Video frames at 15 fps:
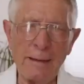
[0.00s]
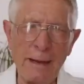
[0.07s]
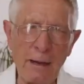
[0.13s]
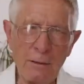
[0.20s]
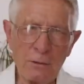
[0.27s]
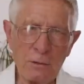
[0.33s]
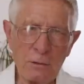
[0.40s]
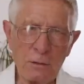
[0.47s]

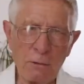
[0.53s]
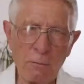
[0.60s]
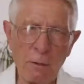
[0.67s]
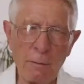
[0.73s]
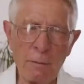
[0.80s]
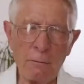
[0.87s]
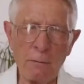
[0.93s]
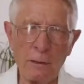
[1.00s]
thousands of
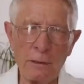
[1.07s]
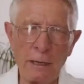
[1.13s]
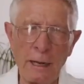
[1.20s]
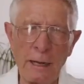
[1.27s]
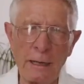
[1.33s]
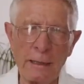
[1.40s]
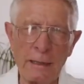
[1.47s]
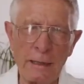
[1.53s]
women were
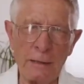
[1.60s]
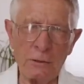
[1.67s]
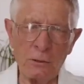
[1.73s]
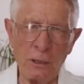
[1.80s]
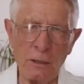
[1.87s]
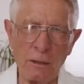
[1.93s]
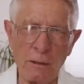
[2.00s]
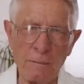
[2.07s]
dying each
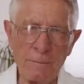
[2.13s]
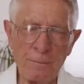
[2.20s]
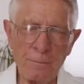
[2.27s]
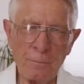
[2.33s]
year.